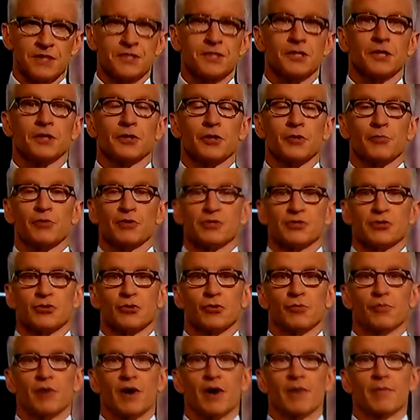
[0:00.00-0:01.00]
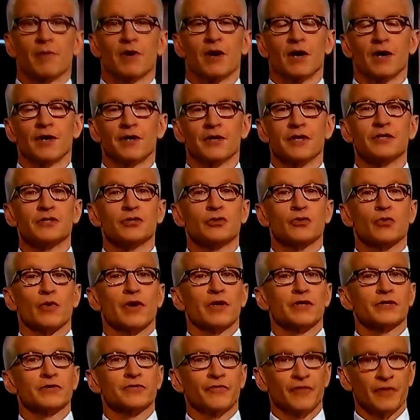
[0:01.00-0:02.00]
Next, you'll hear President Obama on his
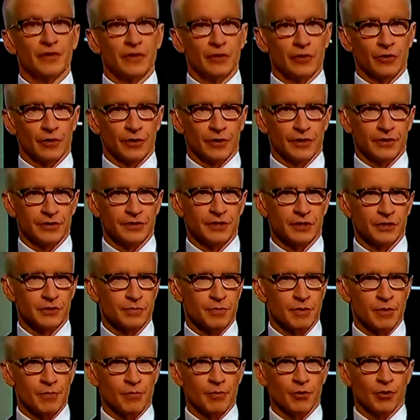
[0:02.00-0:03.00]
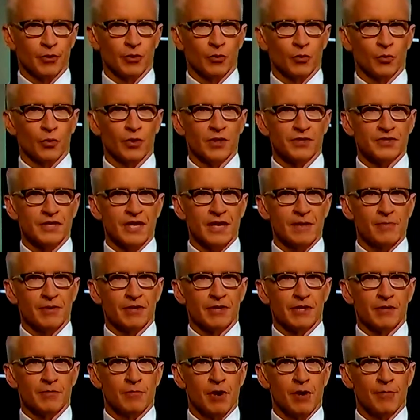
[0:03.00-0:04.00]
greatest fear. He tells Peter Bergen what is
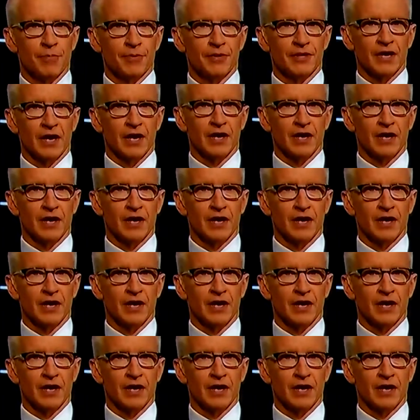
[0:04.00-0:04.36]
keeping him up